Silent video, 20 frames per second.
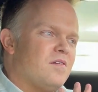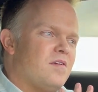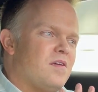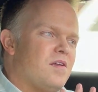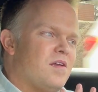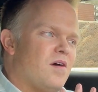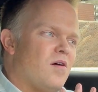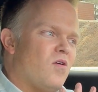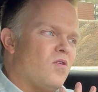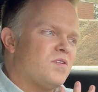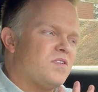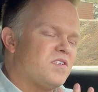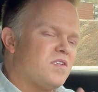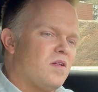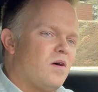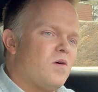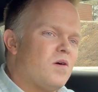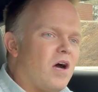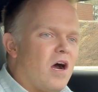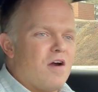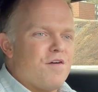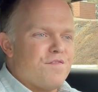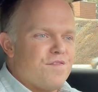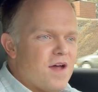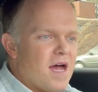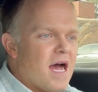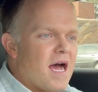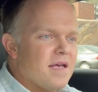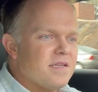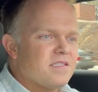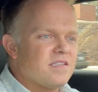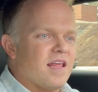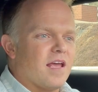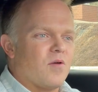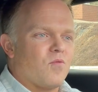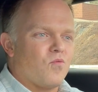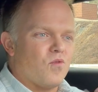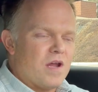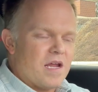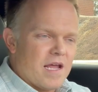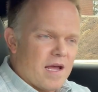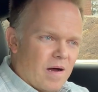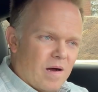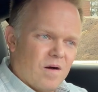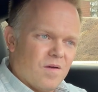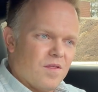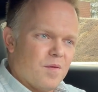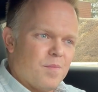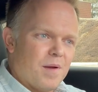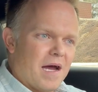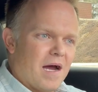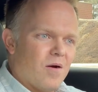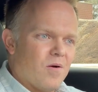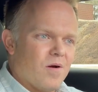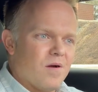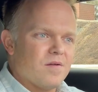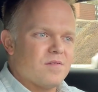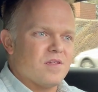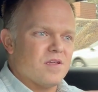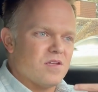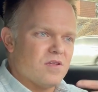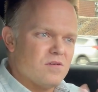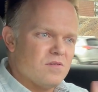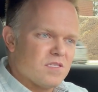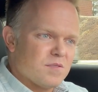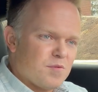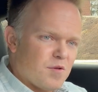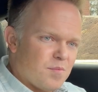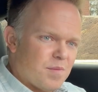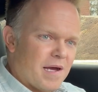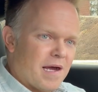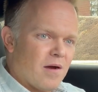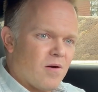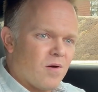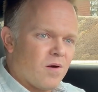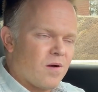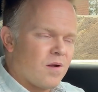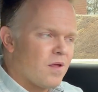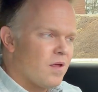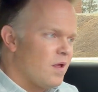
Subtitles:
you know, slow car fast, like wring out all the power, the usable power.